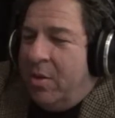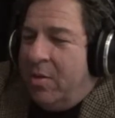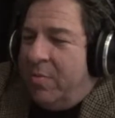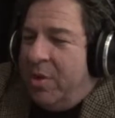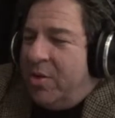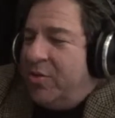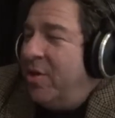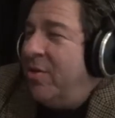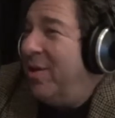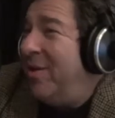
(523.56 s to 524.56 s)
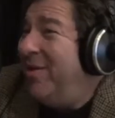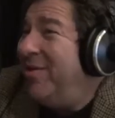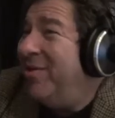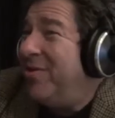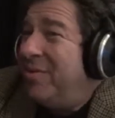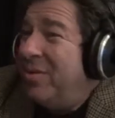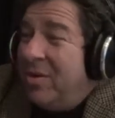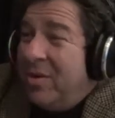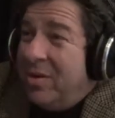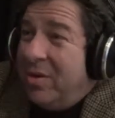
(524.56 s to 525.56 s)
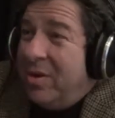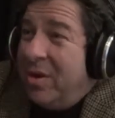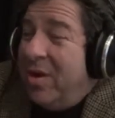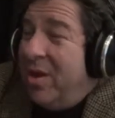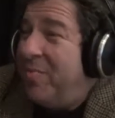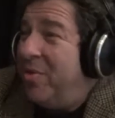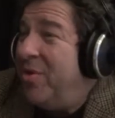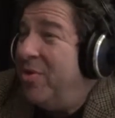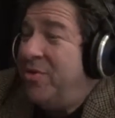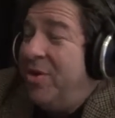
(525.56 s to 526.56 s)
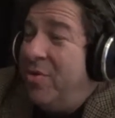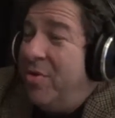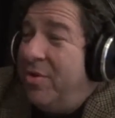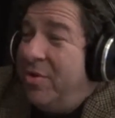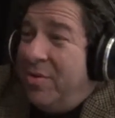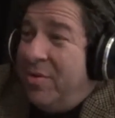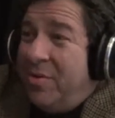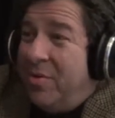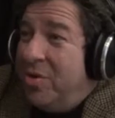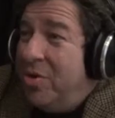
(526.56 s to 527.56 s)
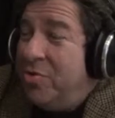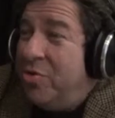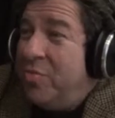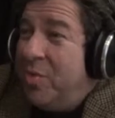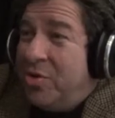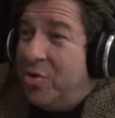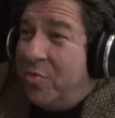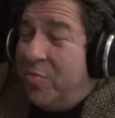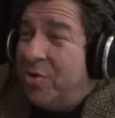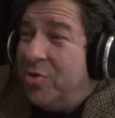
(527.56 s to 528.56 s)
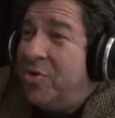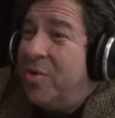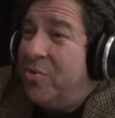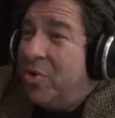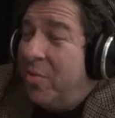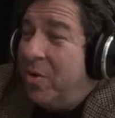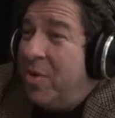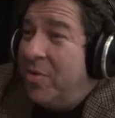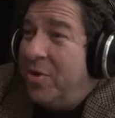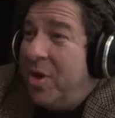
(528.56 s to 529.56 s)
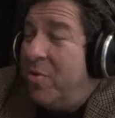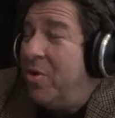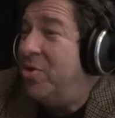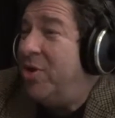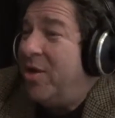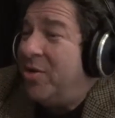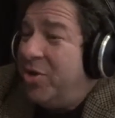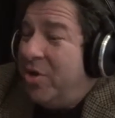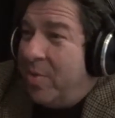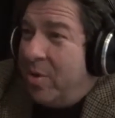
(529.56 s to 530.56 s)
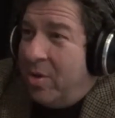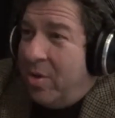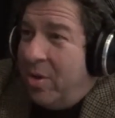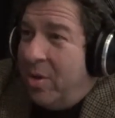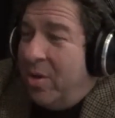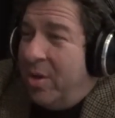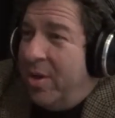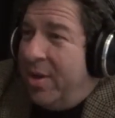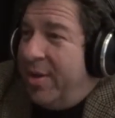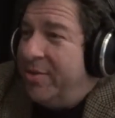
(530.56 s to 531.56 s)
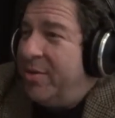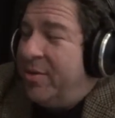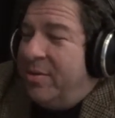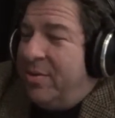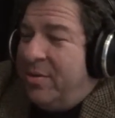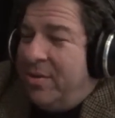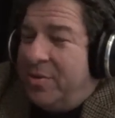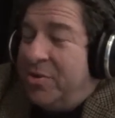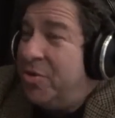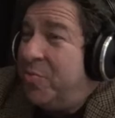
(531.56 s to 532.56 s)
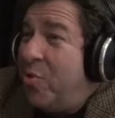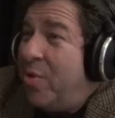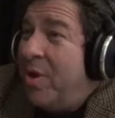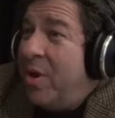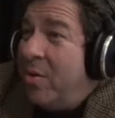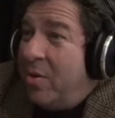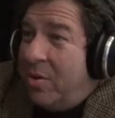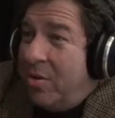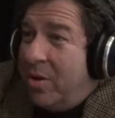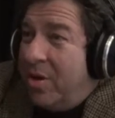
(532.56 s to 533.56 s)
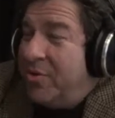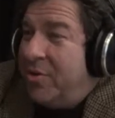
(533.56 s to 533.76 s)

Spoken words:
because they don't like each other, and because they go on YouTube and show pictures of them jumping around their neighborhood and challenging them. It's a sport now. It's